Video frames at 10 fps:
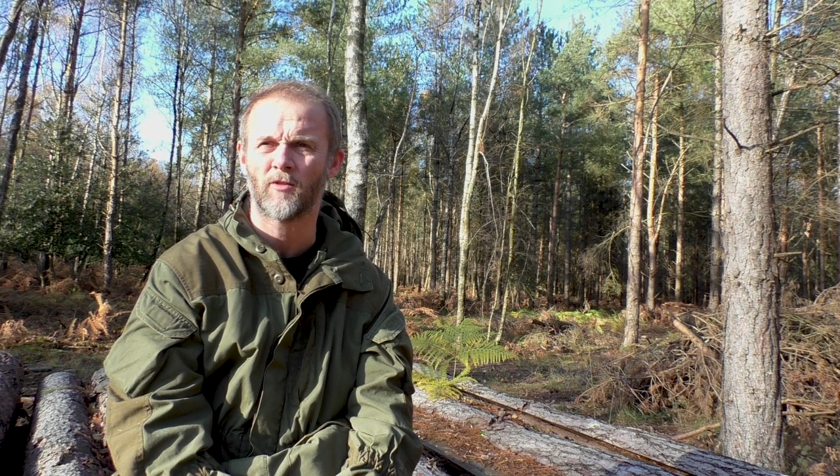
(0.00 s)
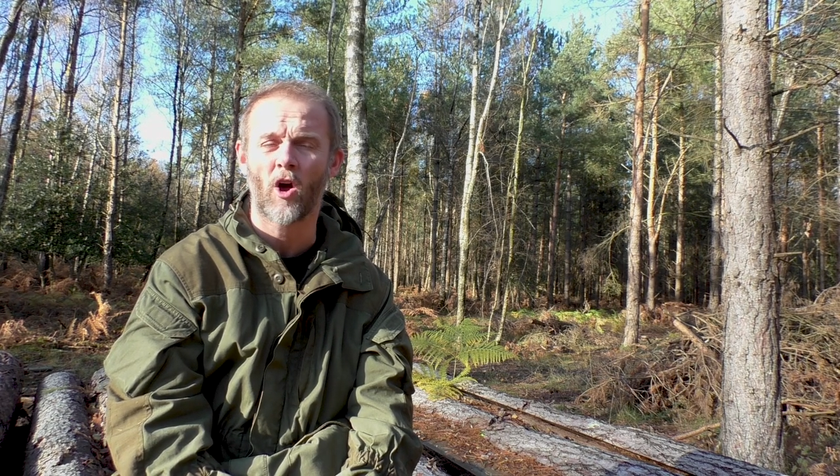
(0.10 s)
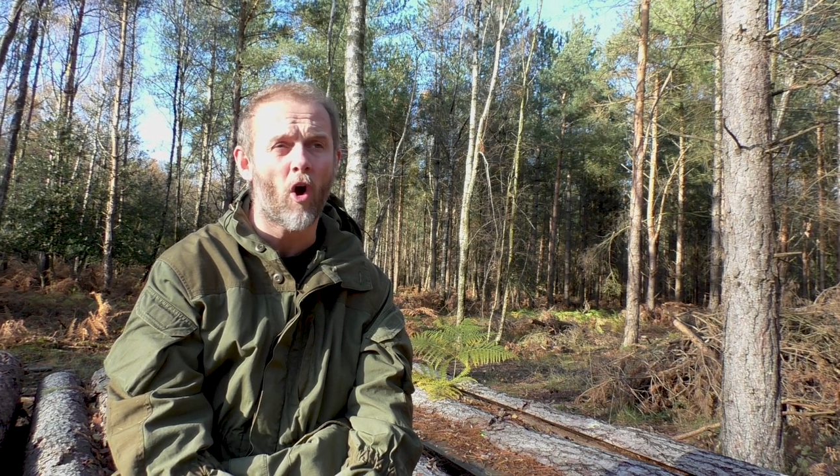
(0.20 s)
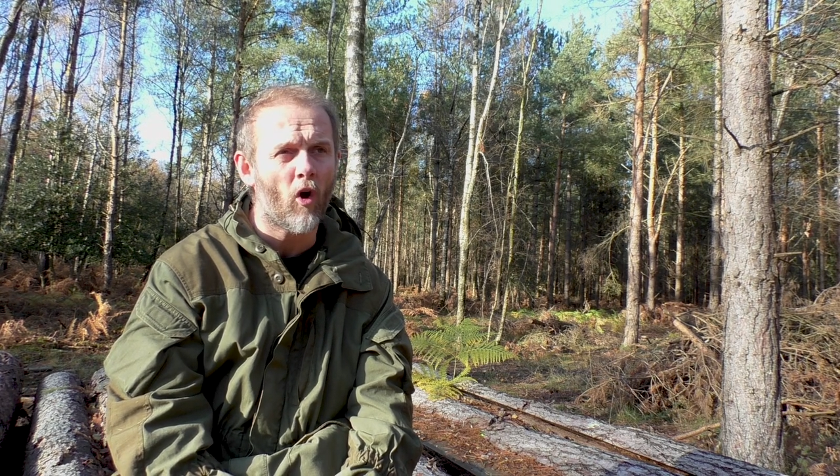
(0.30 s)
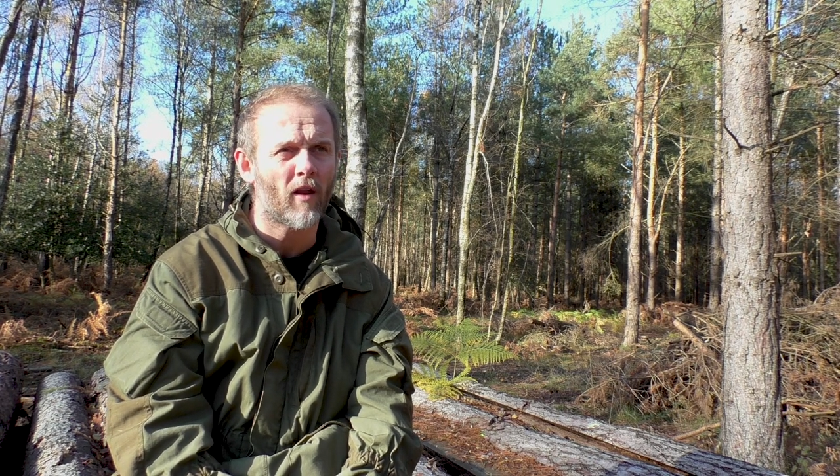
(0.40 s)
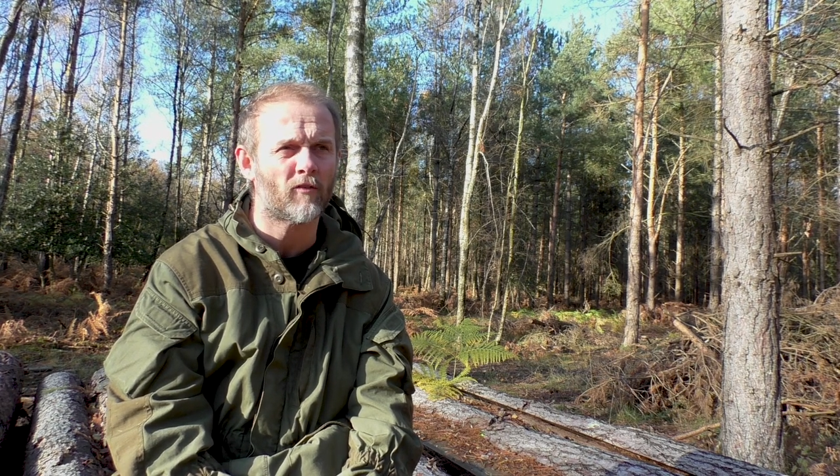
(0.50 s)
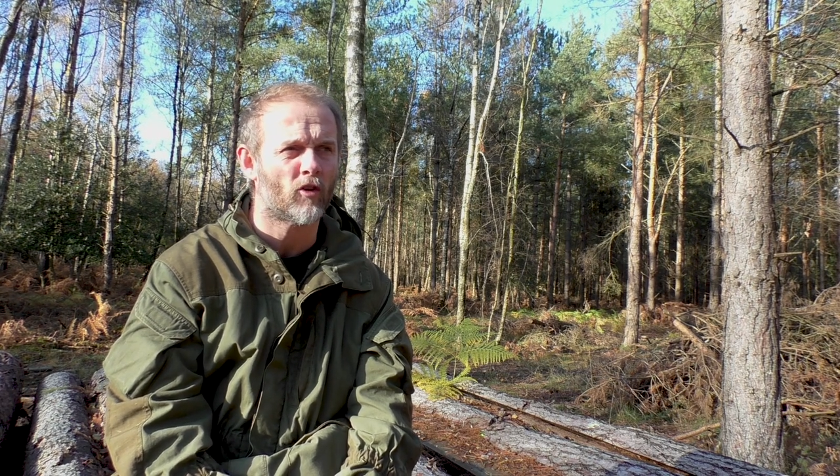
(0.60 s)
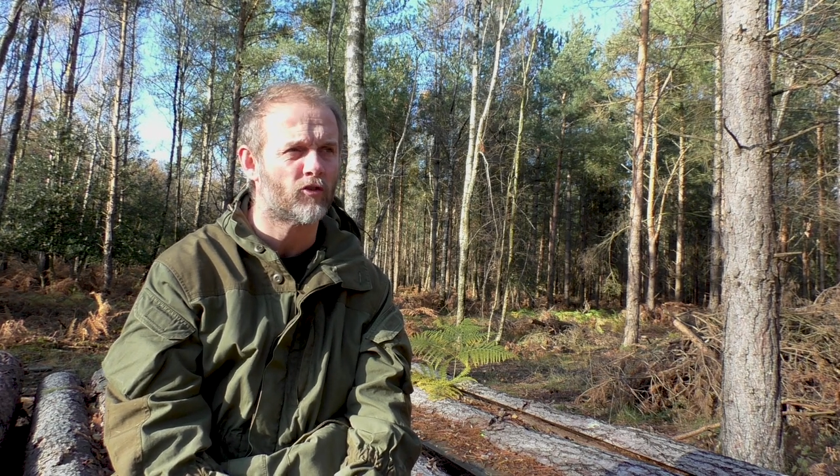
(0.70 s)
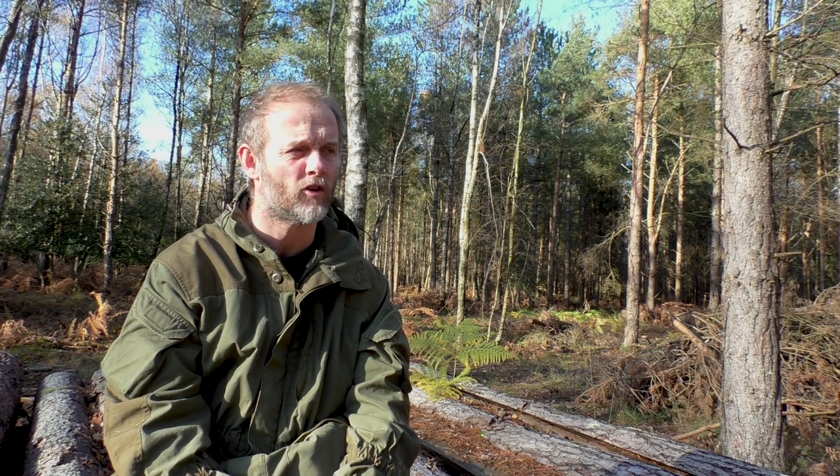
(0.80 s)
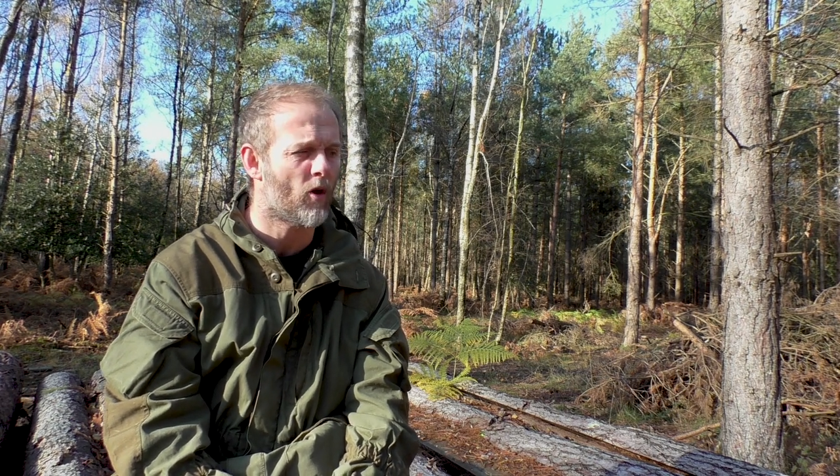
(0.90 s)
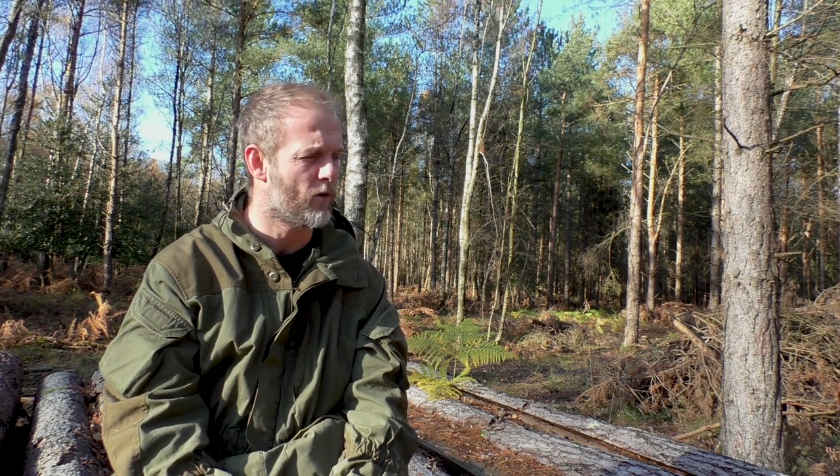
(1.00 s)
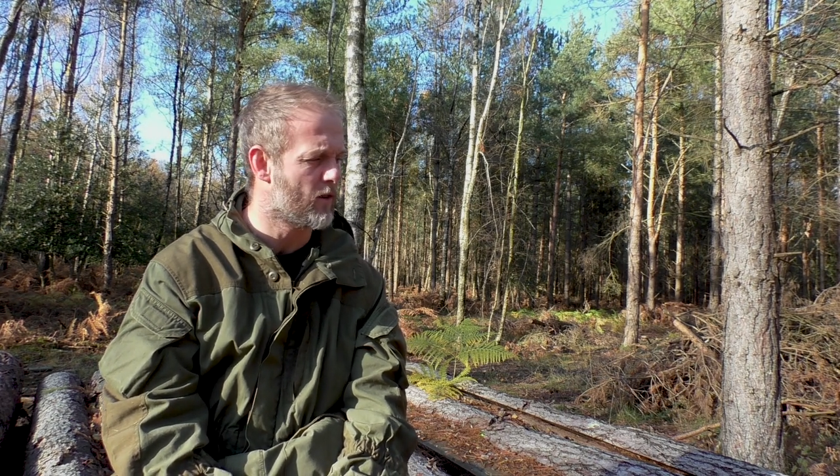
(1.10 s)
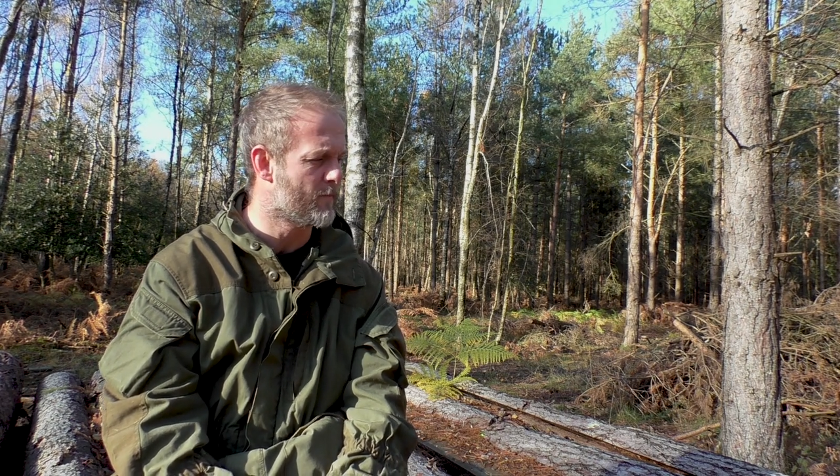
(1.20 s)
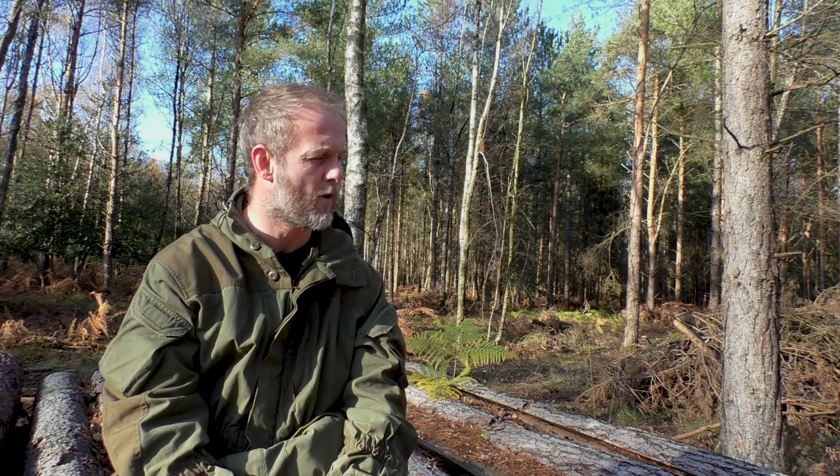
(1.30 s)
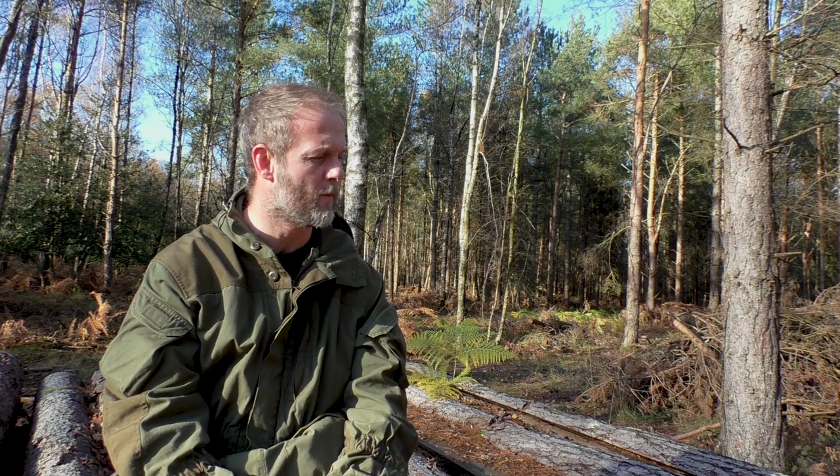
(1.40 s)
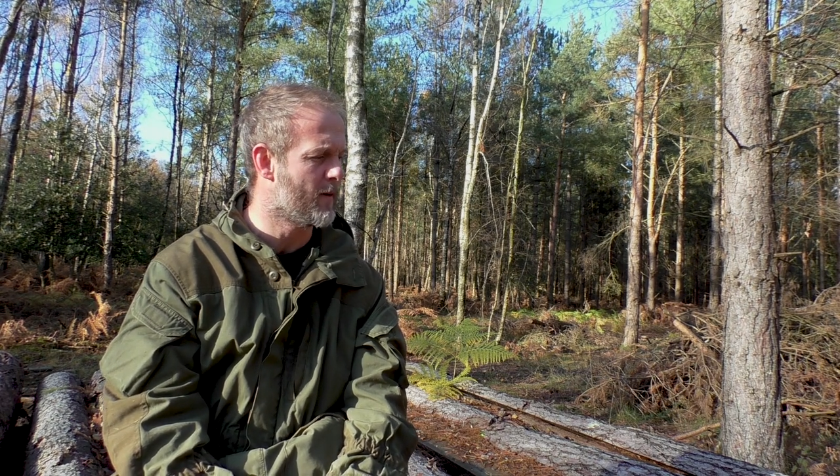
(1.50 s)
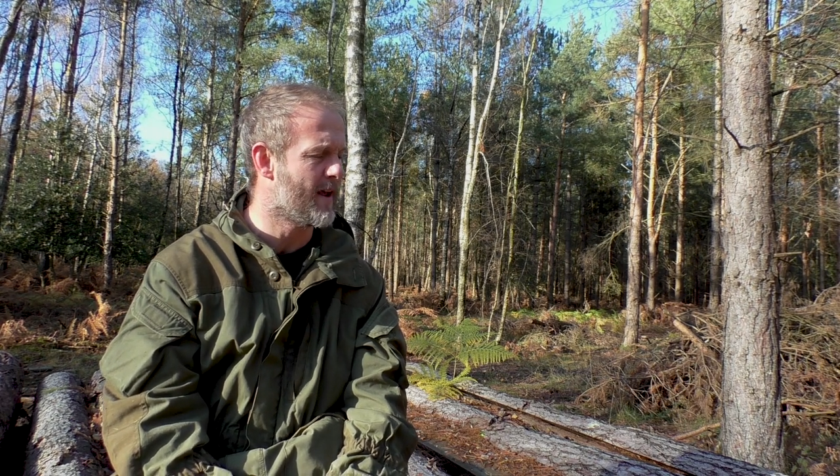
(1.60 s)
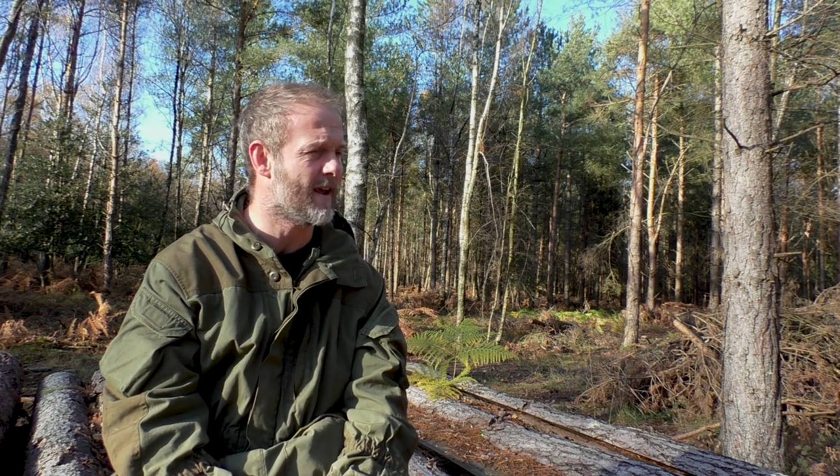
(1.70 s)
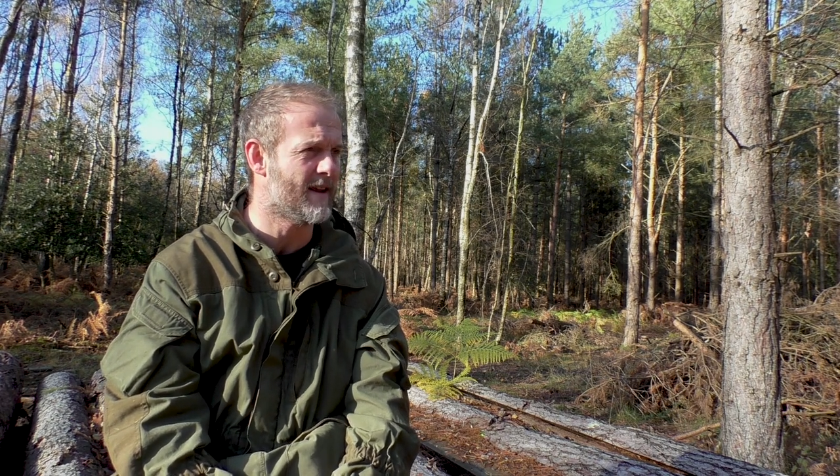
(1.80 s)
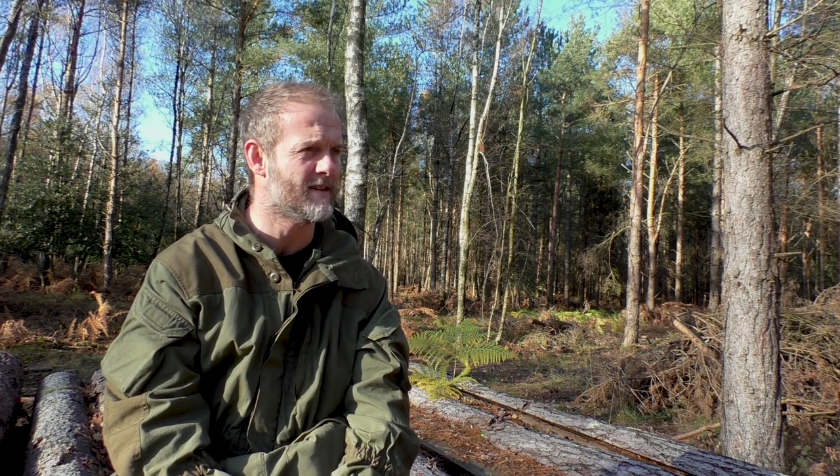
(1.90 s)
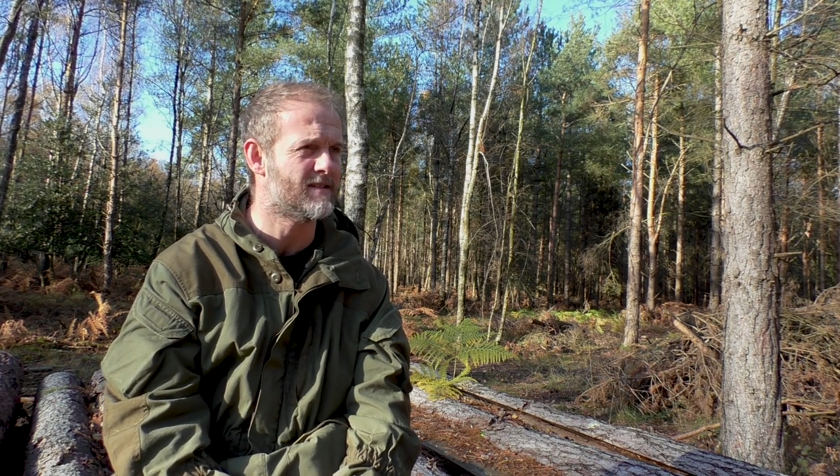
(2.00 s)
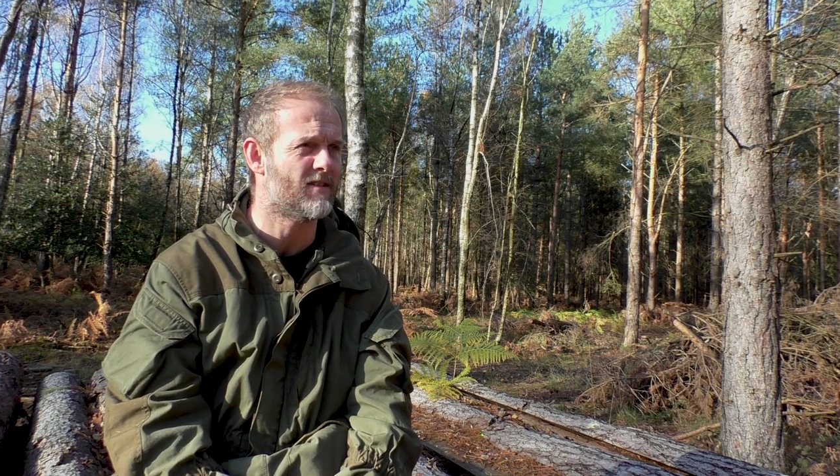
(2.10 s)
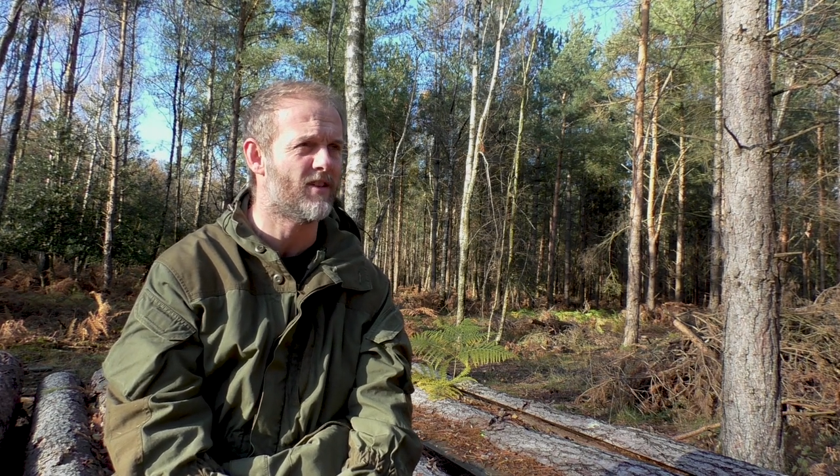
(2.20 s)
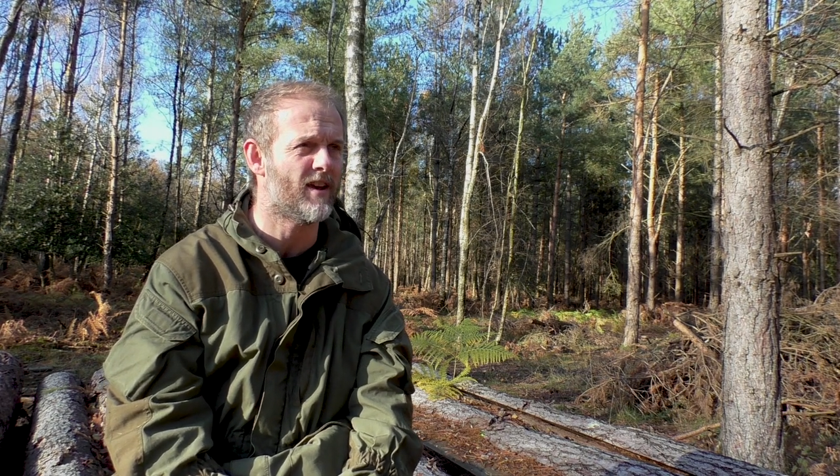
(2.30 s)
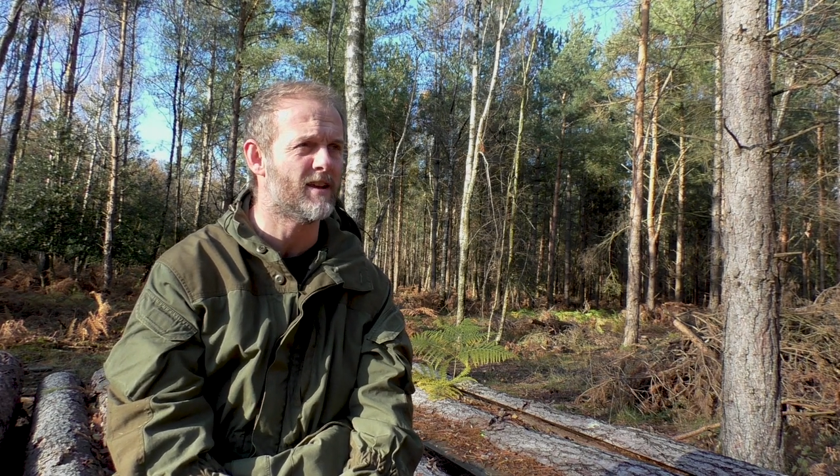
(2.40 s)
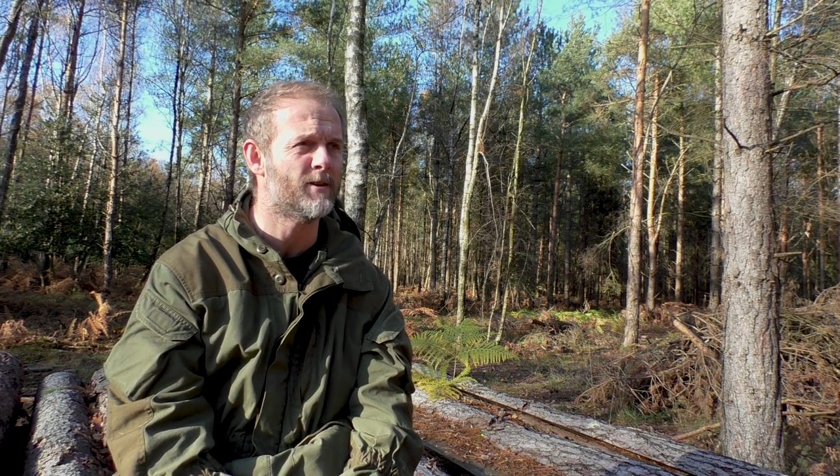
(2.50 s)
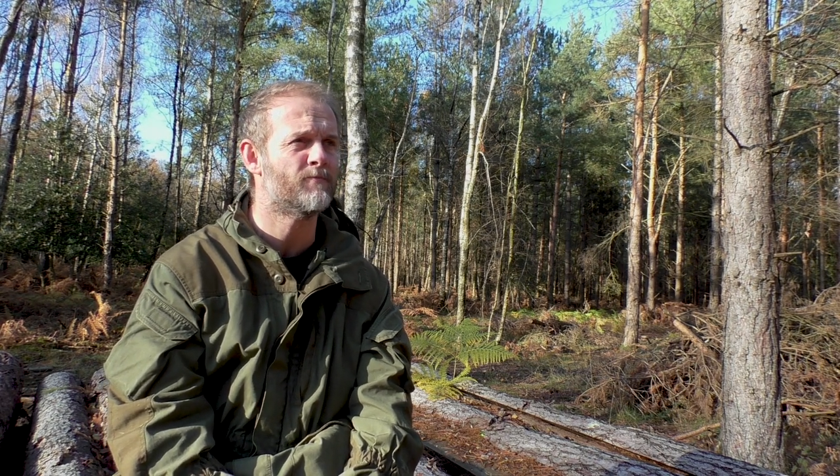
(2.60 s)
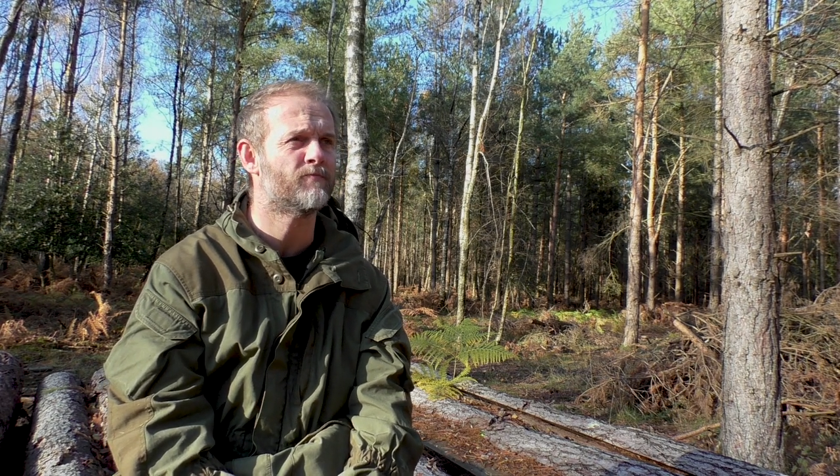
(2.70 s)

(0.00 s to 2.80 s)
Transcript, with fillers: So all I've got to go on at the moment is the